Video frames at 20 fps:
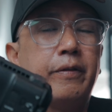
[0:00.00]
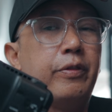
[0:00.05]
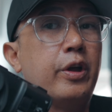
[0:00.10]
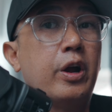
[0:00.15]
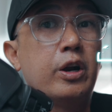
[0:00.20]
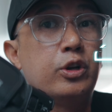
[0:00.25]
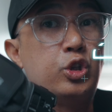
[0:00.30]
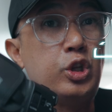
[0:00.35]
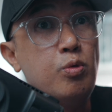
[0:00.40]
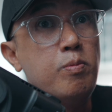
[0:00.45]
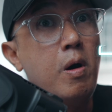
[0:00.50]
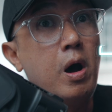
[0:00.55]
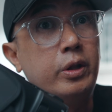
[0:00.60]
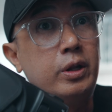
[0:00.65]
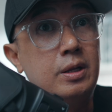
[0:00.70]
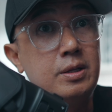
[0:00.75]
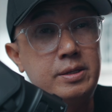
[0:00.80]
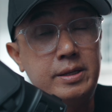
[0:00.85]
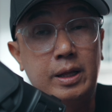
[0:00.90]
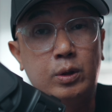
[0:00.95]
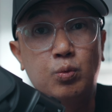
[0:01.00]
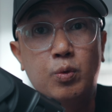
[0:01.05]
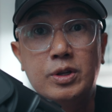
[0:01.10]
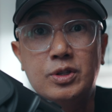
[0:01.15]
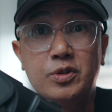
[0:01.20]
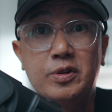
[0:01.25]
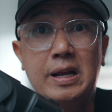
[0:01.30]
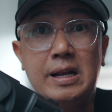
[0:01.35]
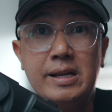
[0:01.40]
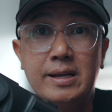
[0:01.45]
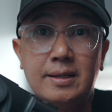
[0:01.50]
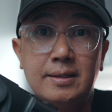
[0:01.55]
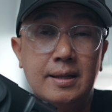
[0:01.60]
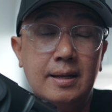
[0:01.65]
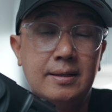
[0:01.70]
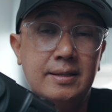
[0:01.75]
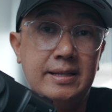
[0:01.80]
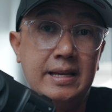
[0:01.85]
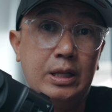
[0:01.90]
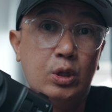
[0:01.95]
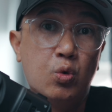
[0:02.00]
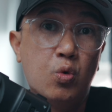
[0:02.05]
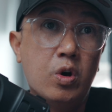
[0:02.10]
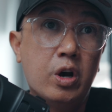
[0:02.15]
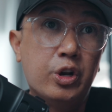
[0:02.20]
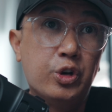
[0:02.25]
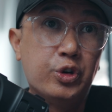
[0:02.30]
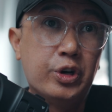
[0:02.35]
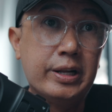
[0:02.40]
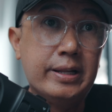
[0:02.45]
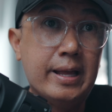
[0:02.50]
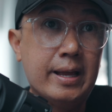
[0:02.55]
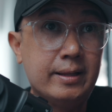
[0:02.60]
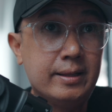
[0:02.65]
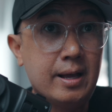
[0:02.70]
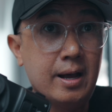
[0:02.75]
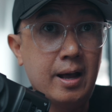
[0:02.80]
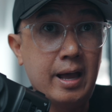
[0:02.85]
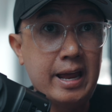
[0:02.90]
There are two models that was released, the Z200 and the